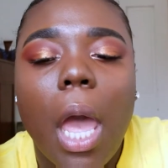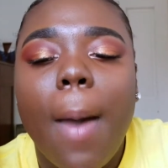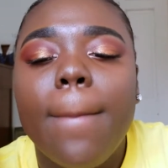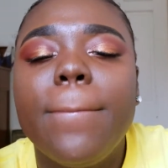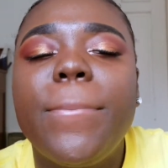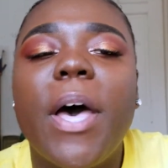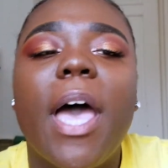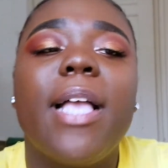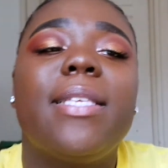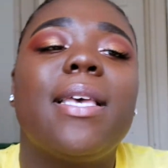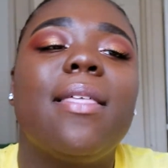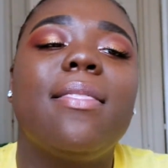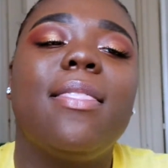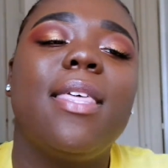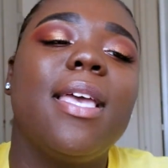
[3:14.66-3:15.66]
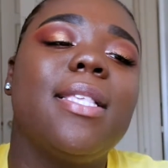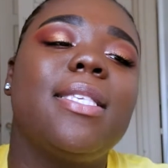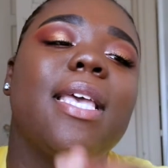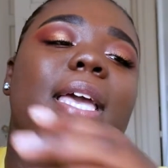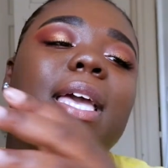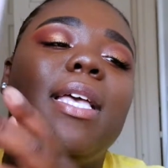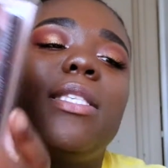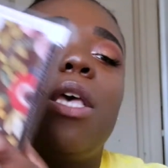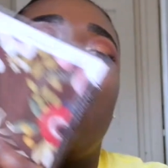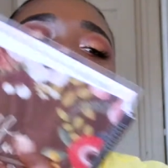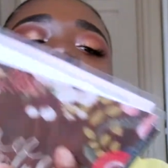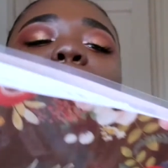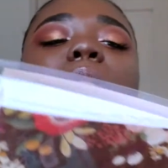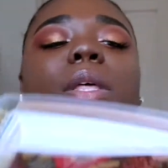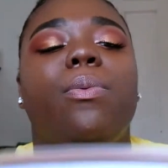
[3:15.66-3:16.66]
But this is a
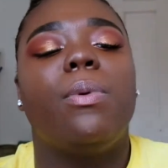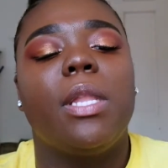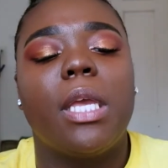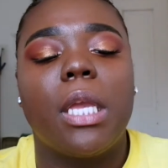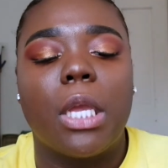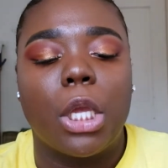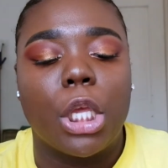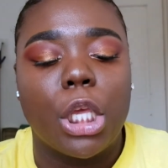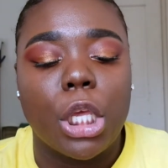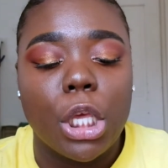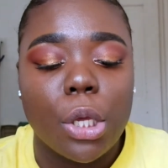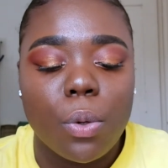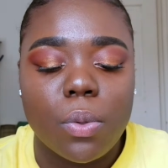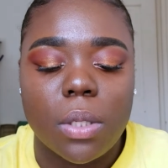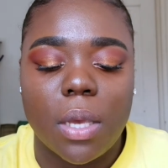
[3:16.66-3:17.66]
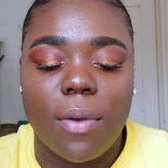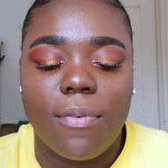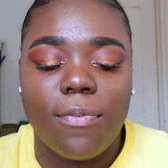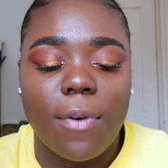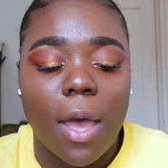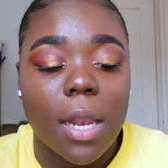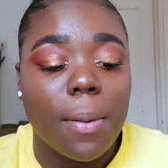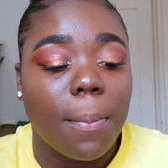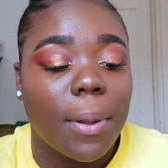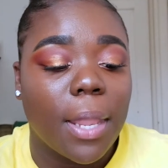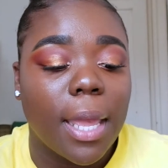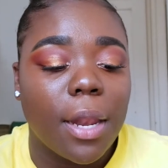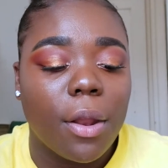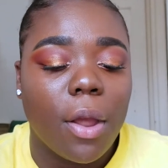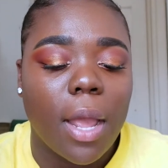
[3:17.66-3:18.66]
really, really cute, fun
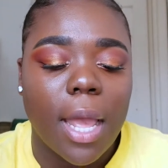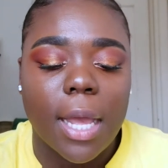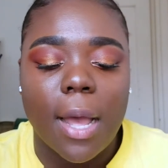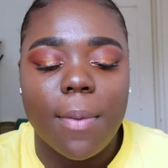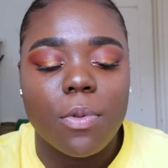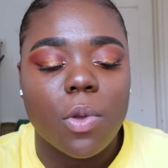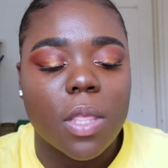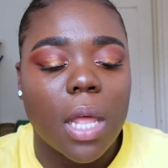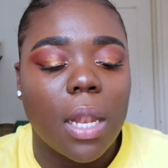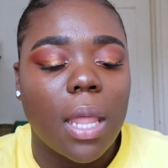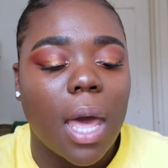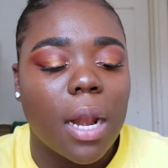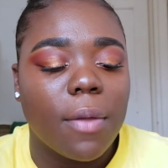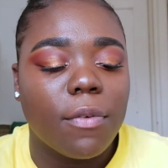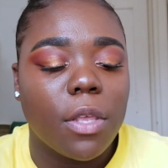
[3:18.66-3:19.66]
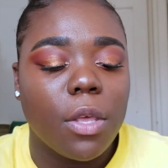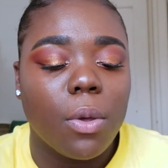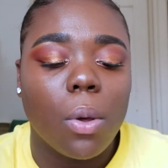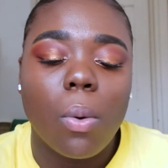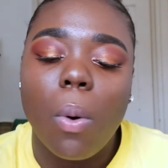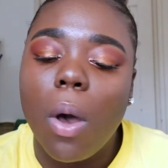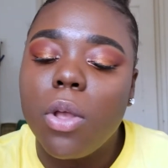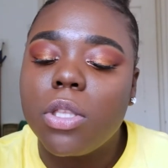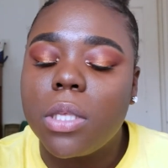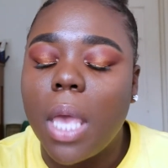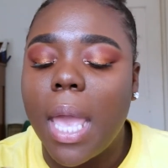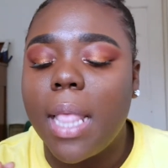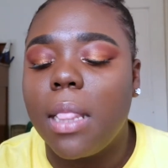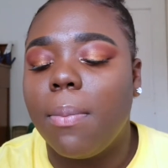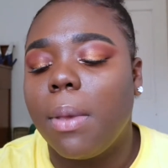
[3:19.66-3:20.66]
planner. It comes with a lot of cute quotes
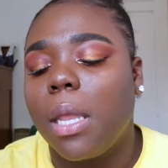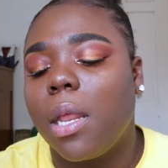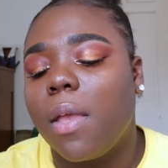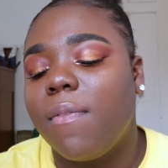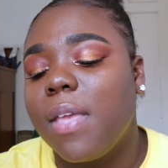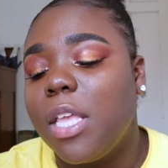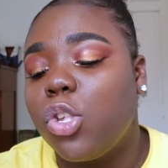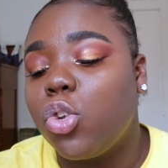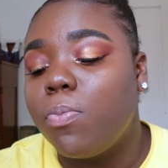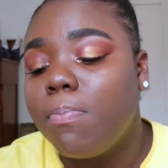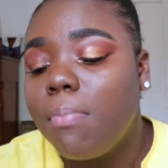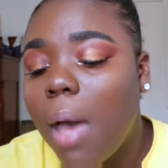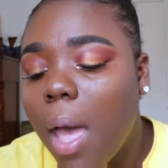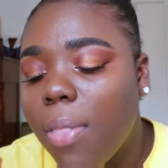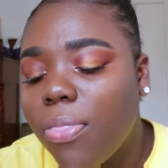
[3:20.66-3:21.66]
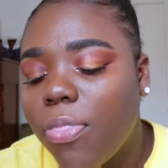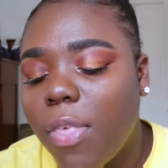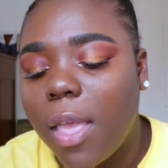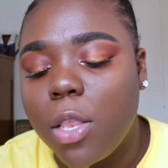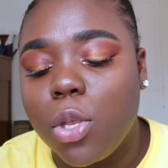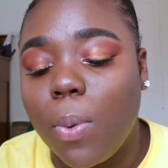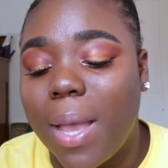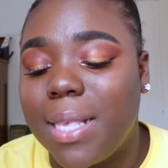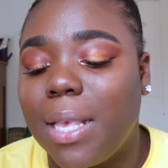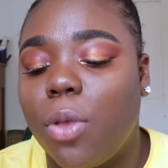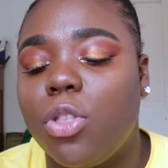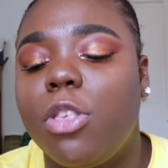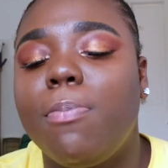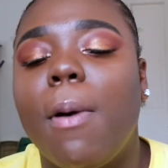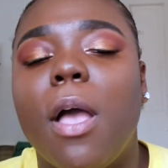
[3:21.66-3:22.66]
in the beginning of each month. Do I
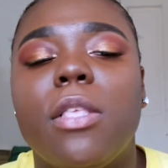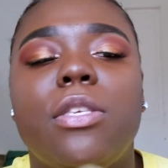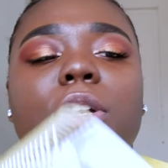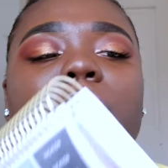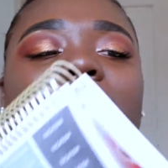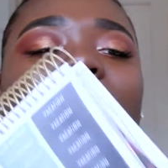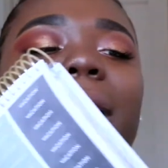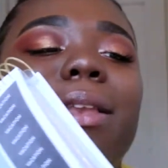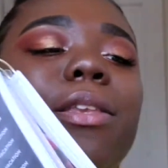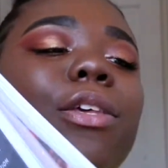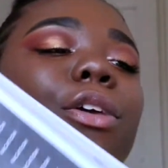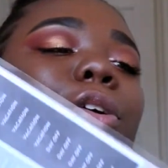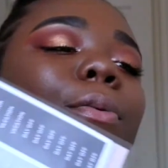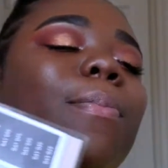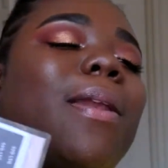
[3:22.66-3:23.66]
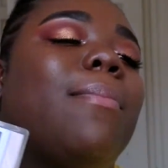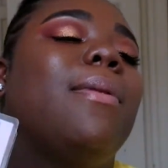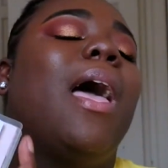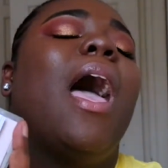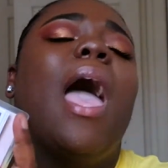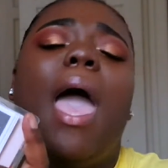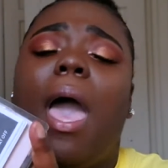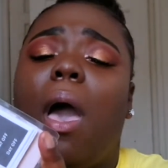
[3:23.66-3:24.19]
sound sponsored? I do, but I'm not.